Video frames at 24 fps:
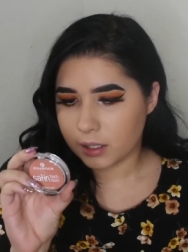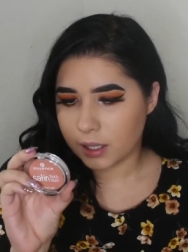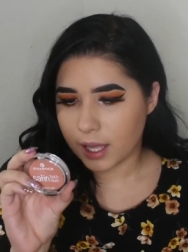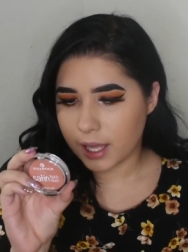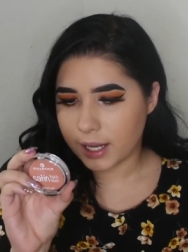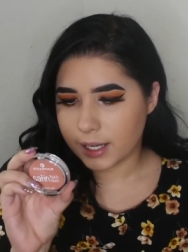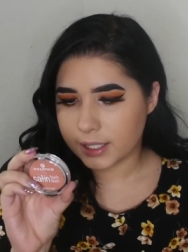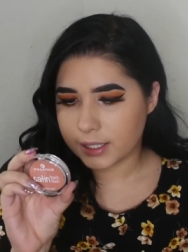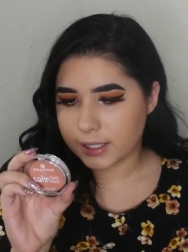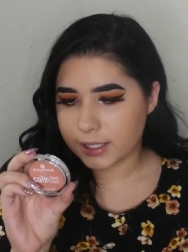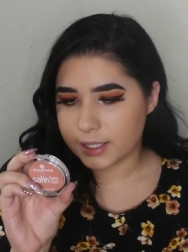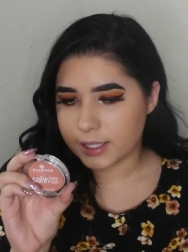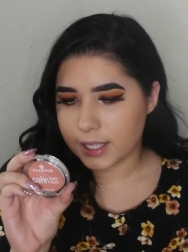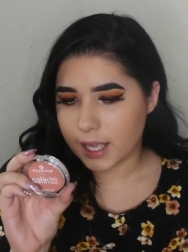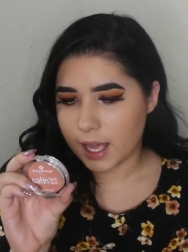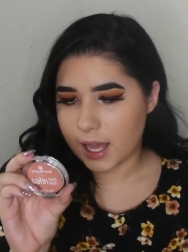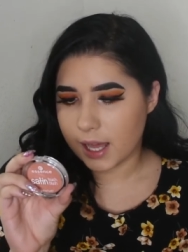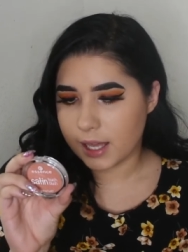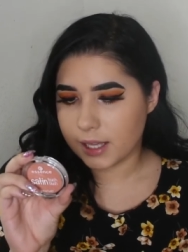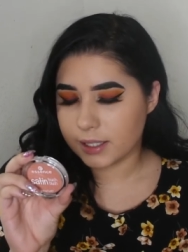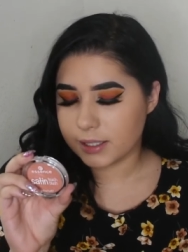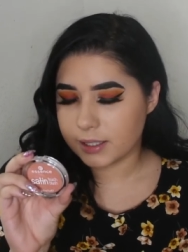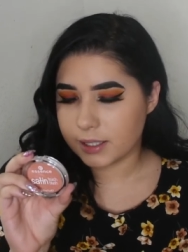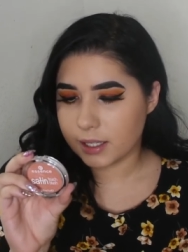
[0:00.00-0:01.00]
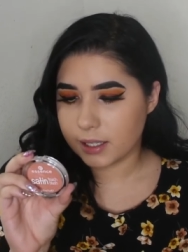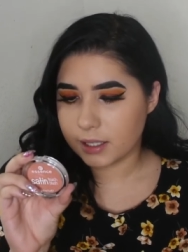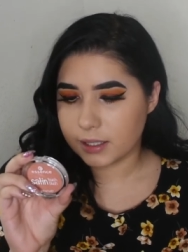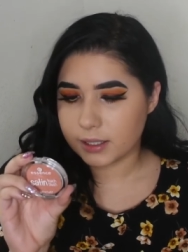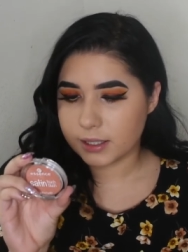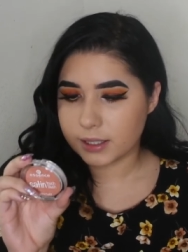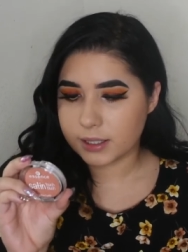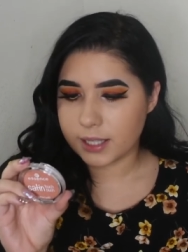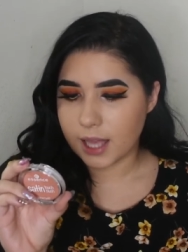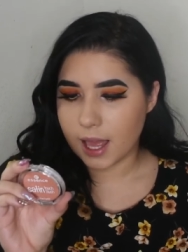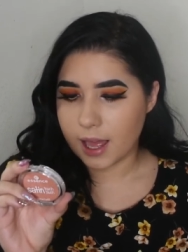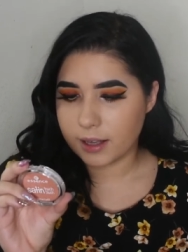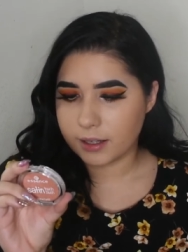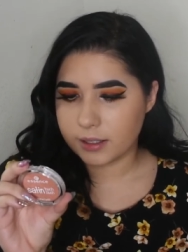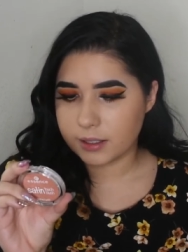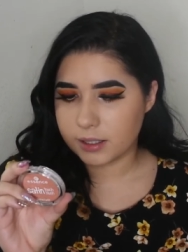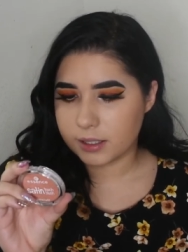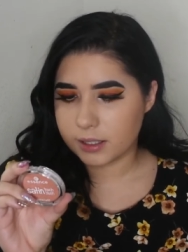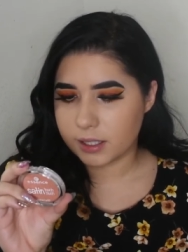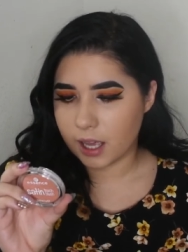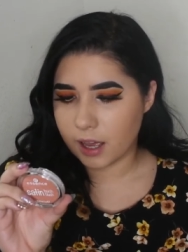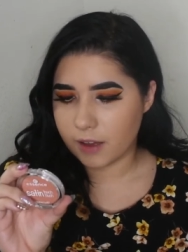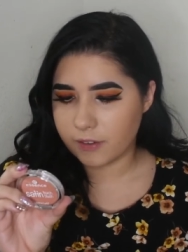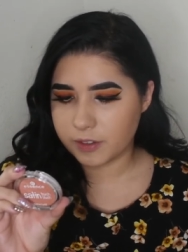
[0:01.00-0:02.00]
and it says
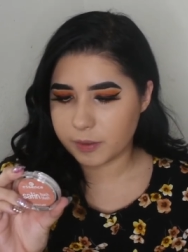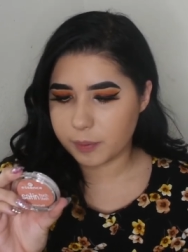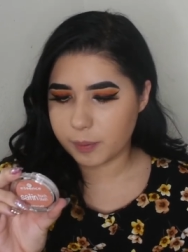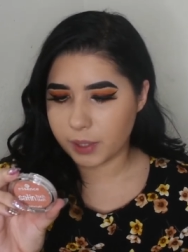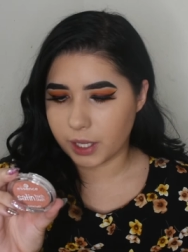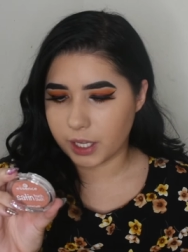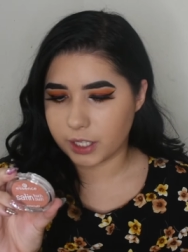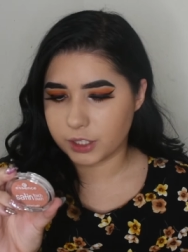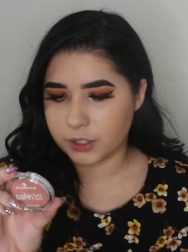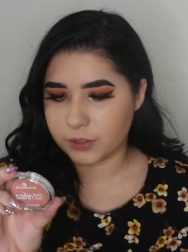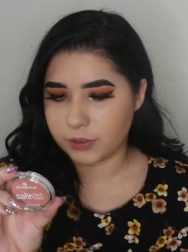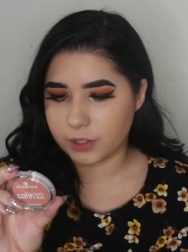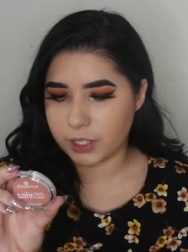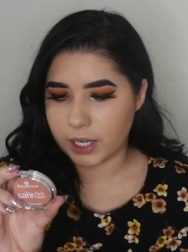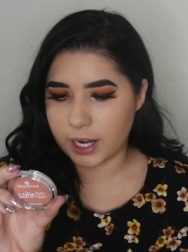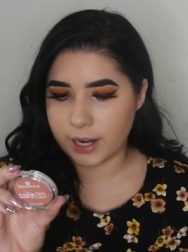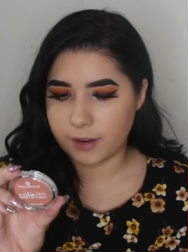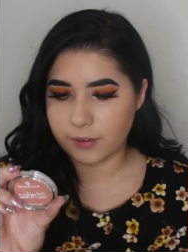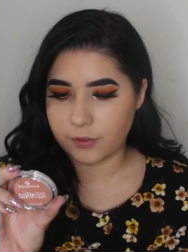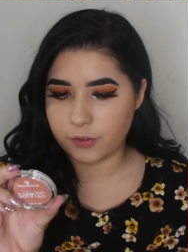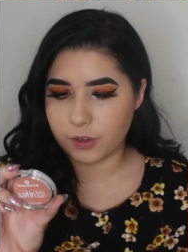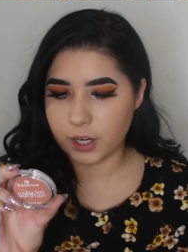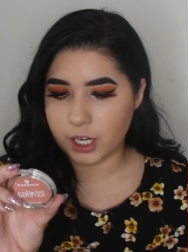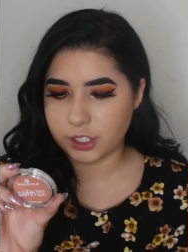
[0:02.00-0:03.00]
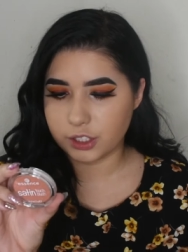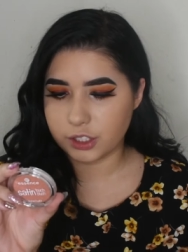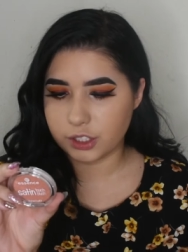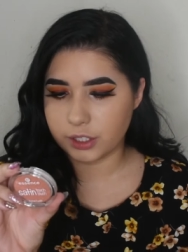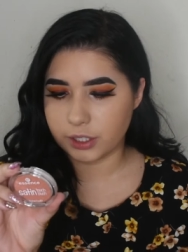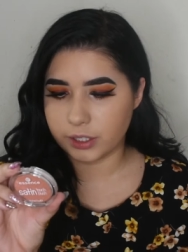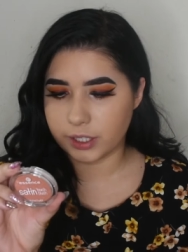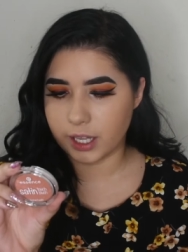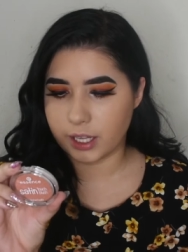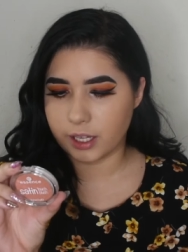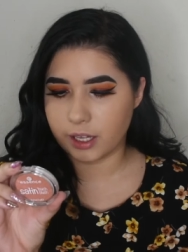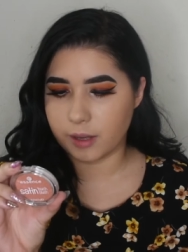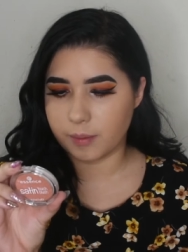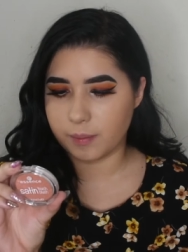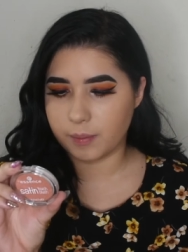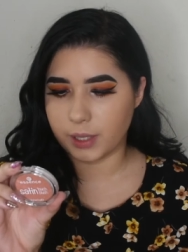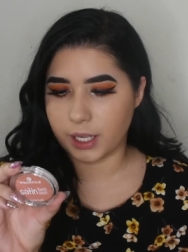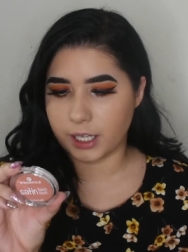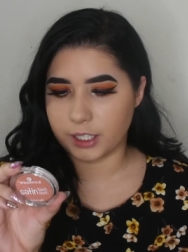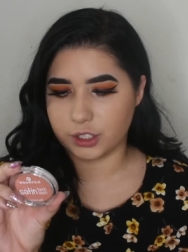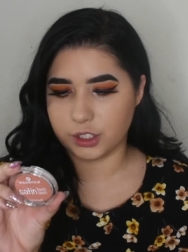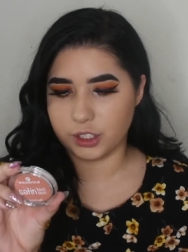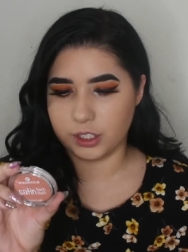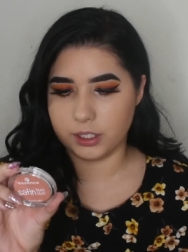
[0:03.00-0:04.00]
satin soft blush for a fresh looking
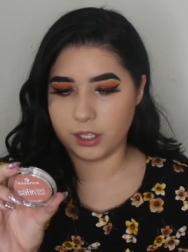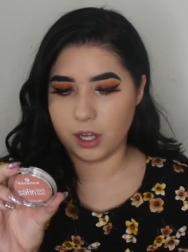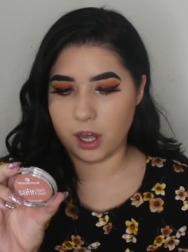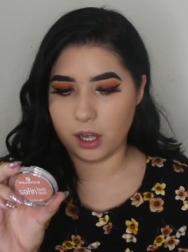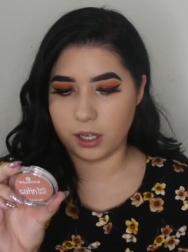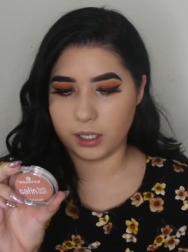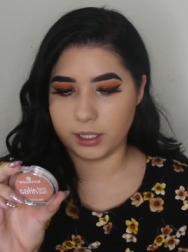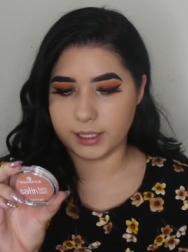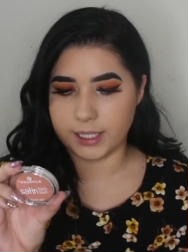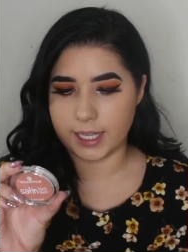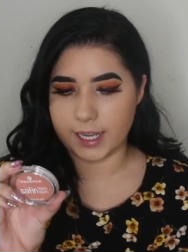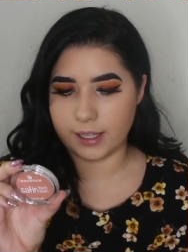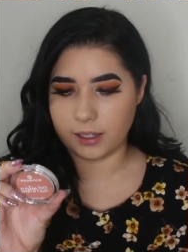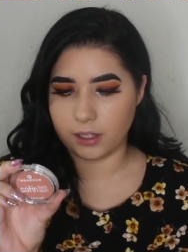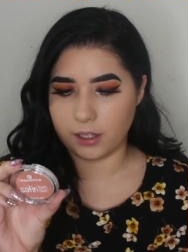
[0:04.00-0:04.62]
complexion all day